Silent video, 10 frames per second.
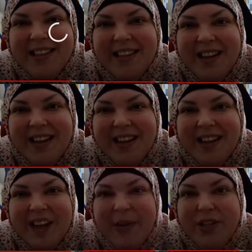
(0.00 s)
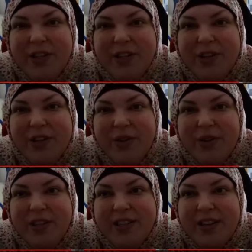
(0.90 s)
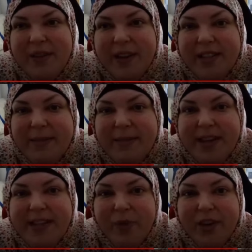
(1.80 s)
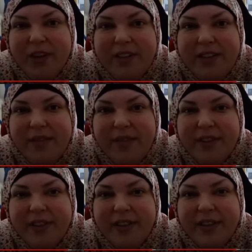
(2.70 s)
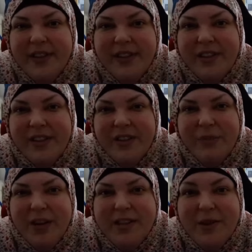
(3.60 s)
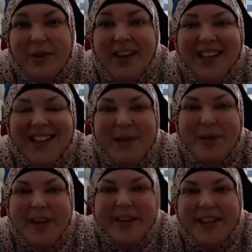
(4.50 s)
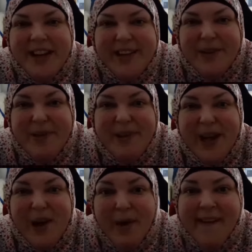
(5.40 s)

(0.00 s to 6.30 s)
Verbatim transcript: I want to show the sunrise. Let me get some water and stuff. No mods, no media. Hello, Scrapo. Hello.